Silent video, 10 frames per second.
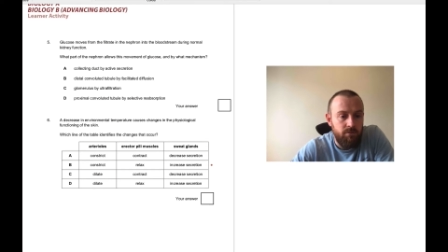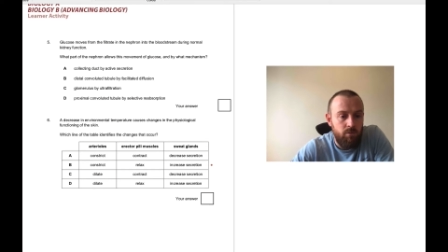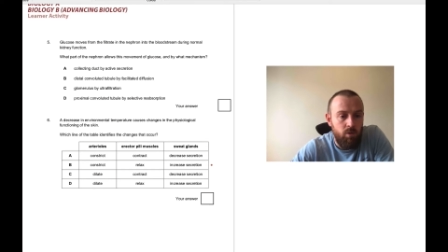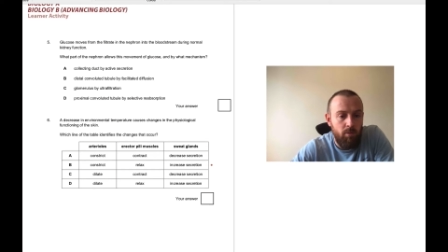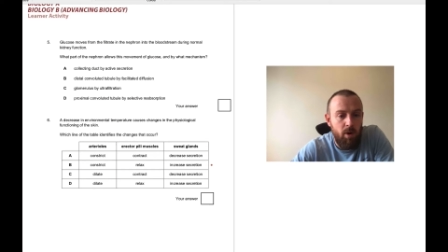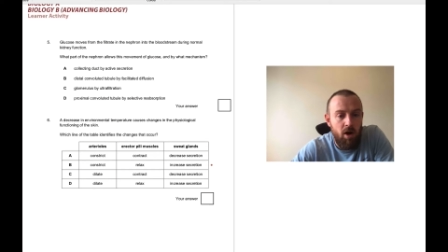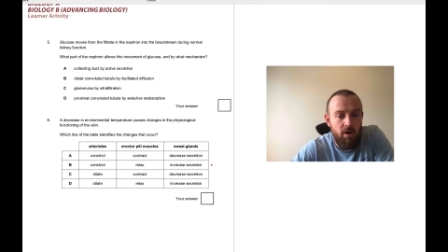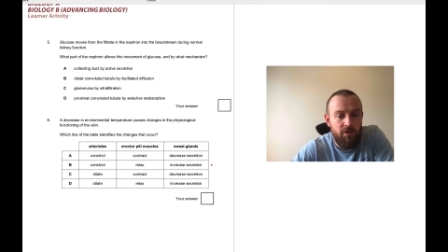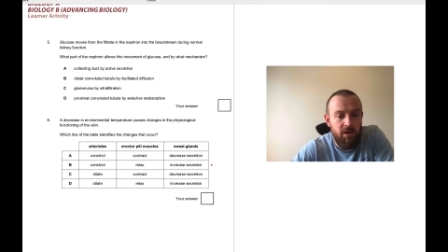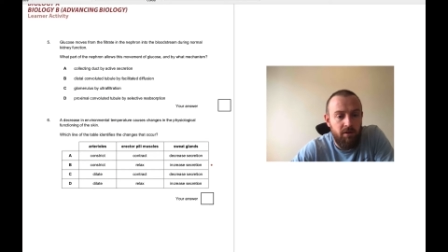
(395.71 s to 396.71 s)
What part
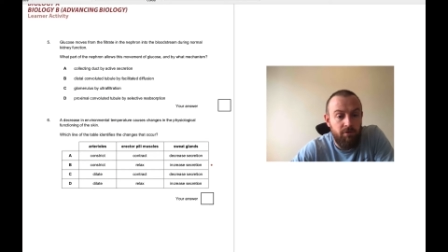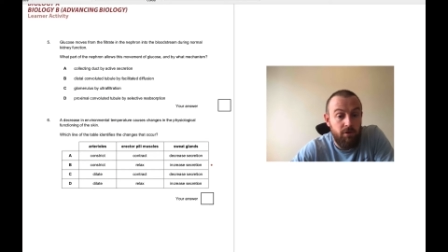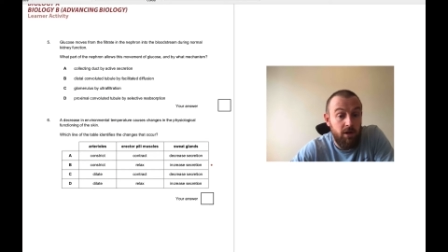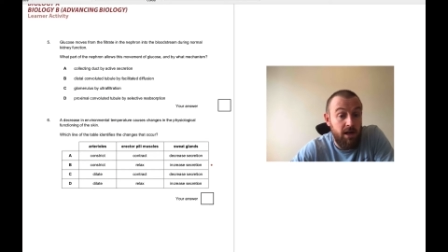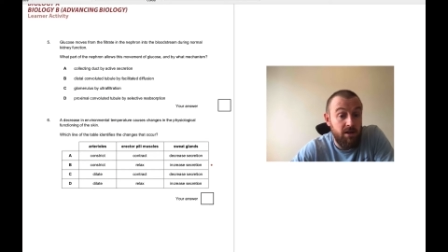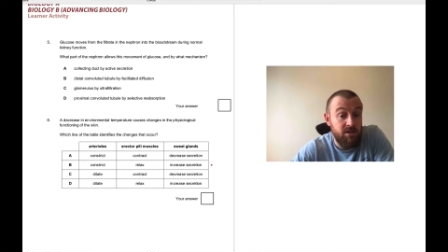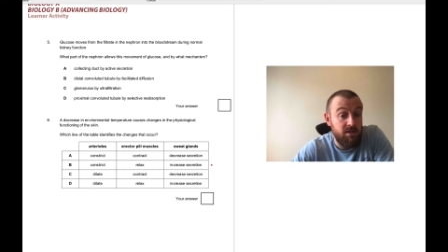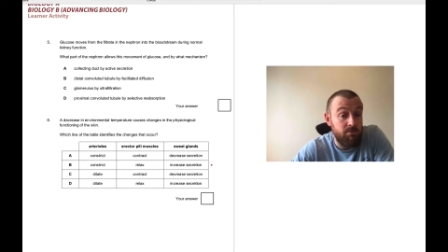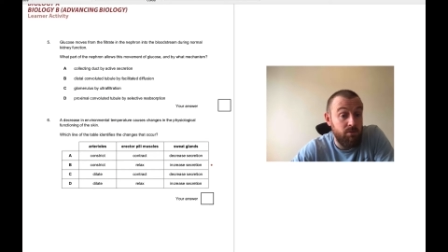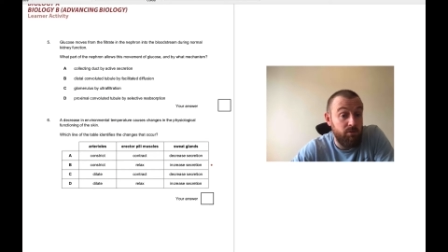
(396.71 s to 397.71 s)
of the nephron allows
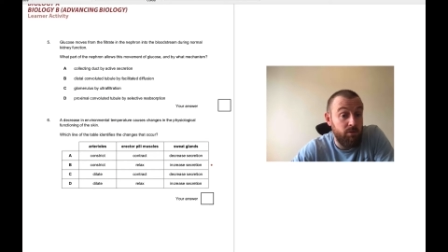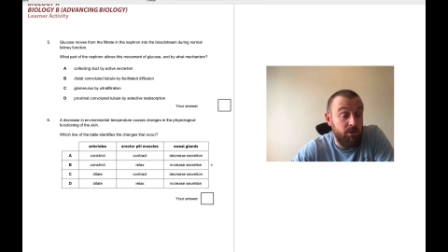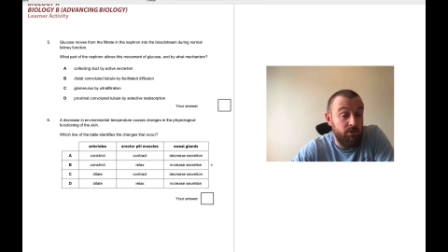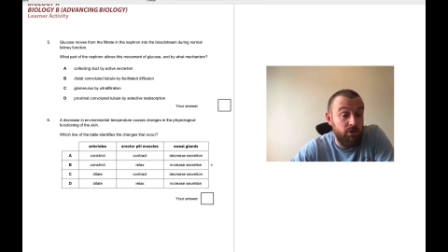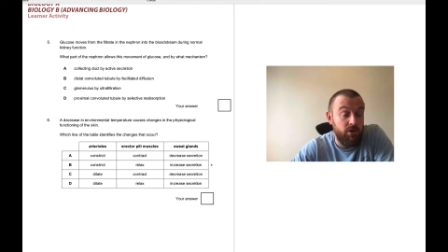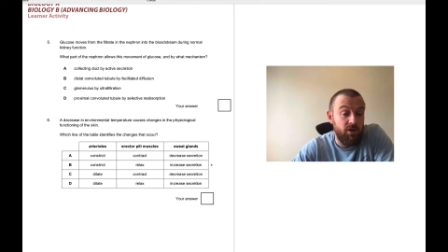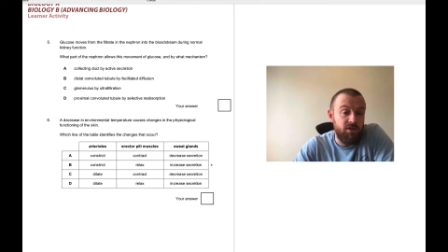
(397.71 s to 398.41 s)
this movement of glucose?